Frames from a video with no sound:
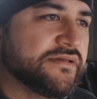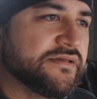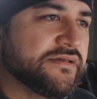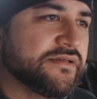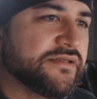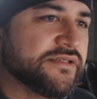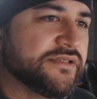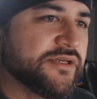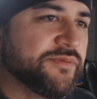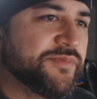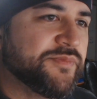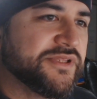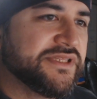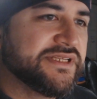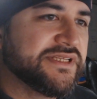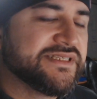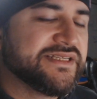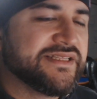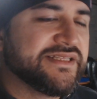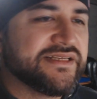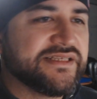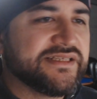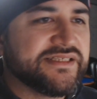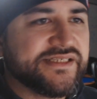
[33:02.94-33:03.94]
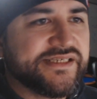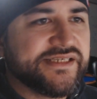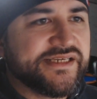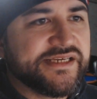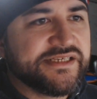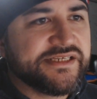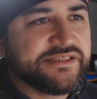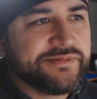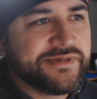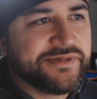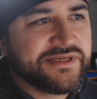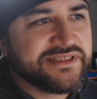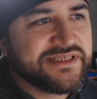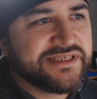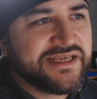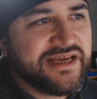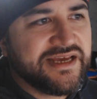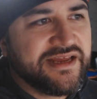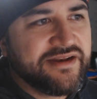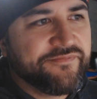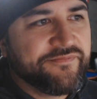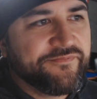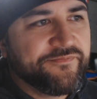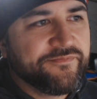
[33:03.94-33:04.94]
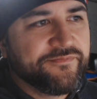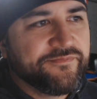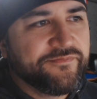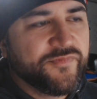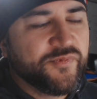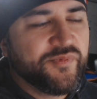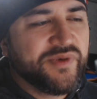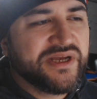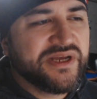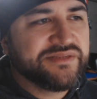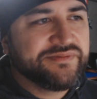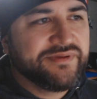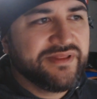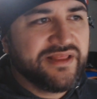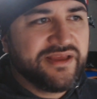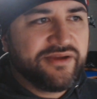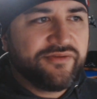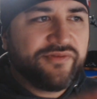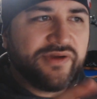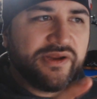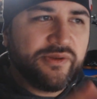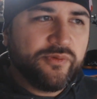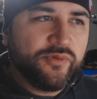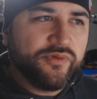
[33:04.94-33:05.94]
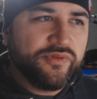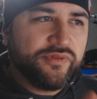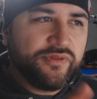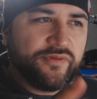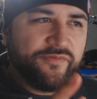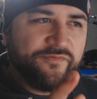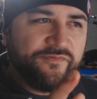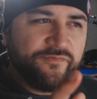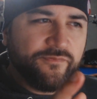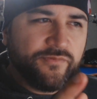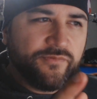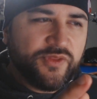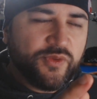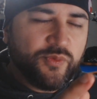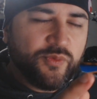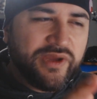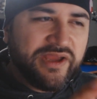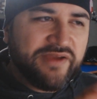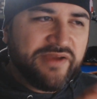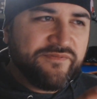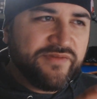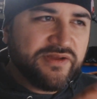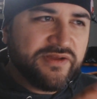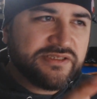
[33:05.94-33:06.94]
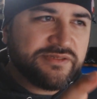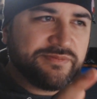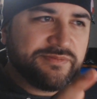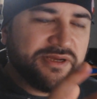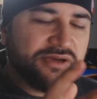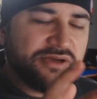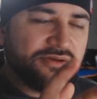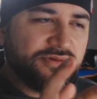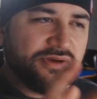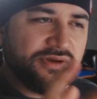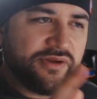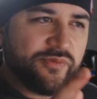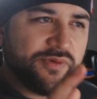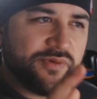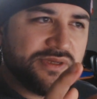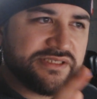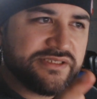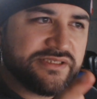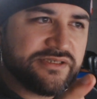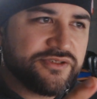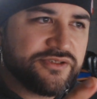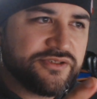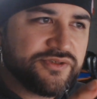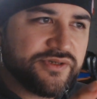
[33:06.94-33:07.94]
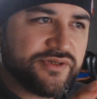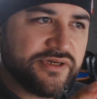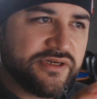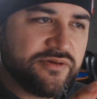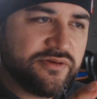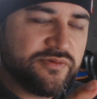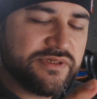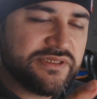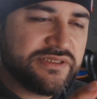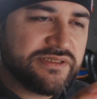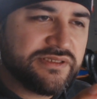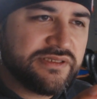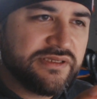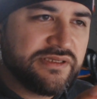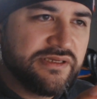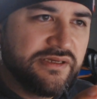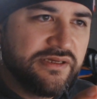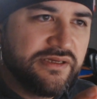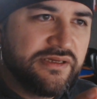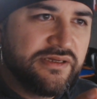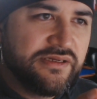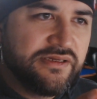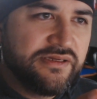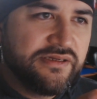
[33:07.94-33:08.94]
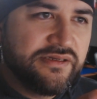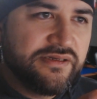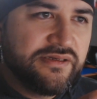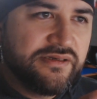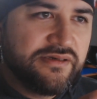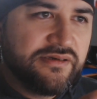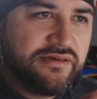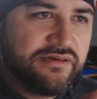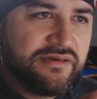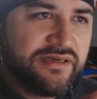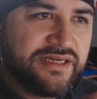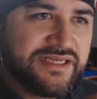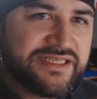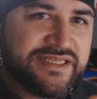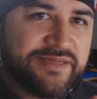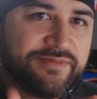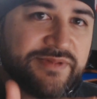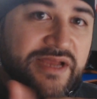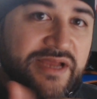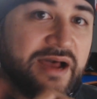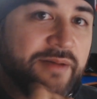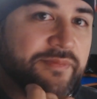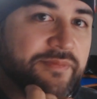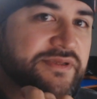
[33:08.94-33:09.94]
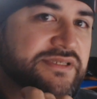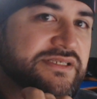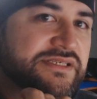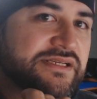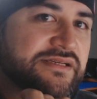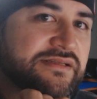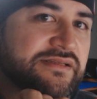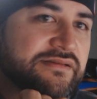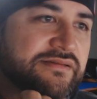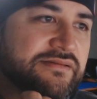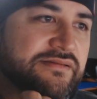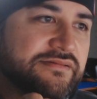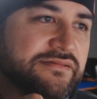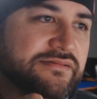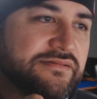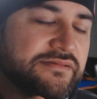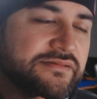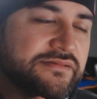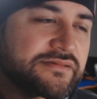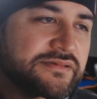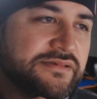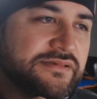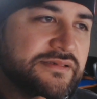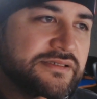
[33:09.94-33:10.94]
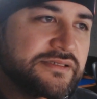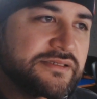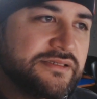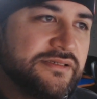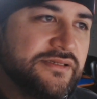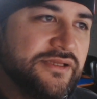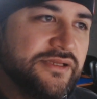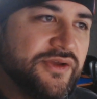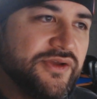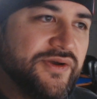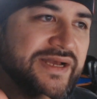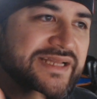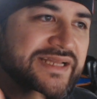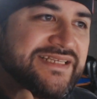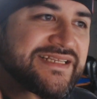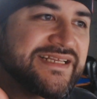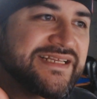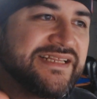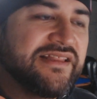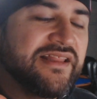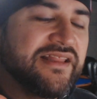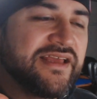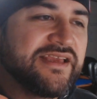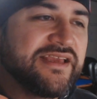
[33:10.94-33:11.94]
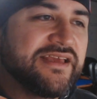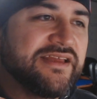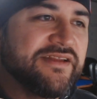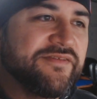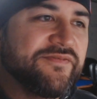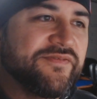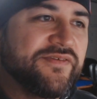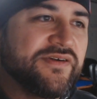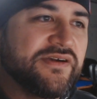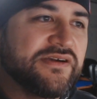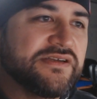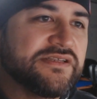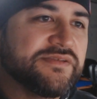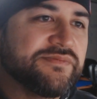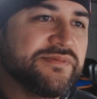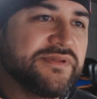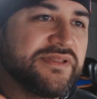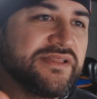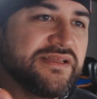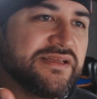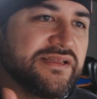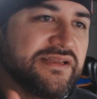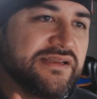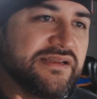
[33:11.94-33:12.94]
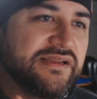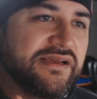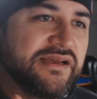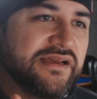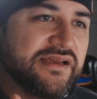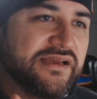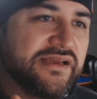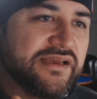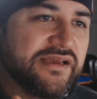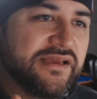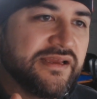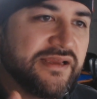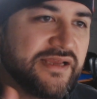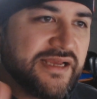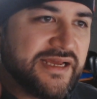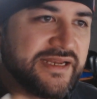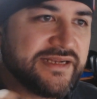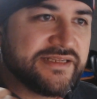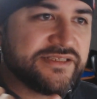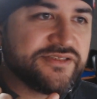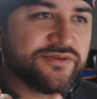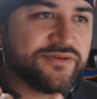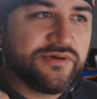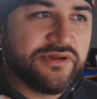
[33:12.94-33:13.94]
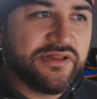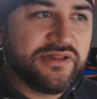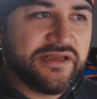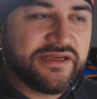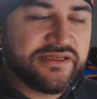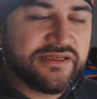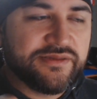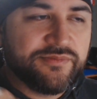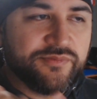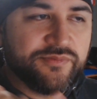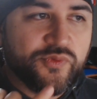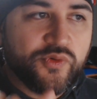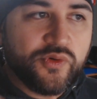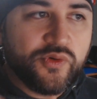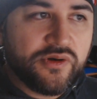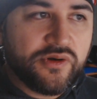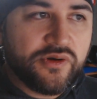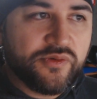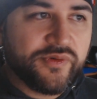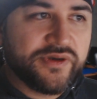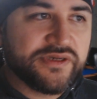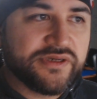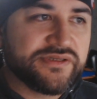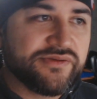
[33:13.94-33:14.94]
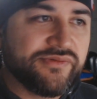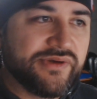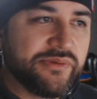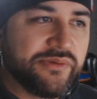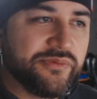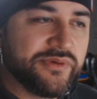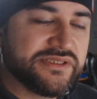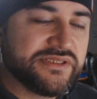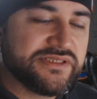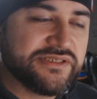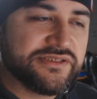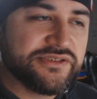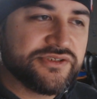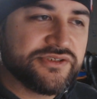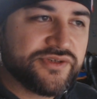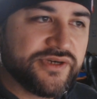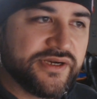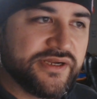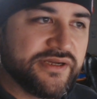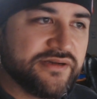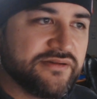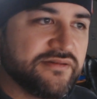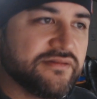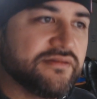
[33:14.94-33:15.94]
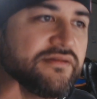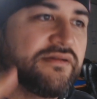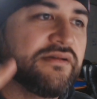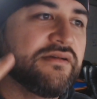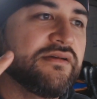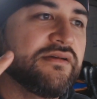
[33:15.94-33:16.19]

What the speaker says: So I'll put this in the C's because it kind of reminds me of like the way I felt about Great Western Trail was, except opposite. You know, I didn't like it at first, but then I kind of sort of liked it more, whereas Great Western Trail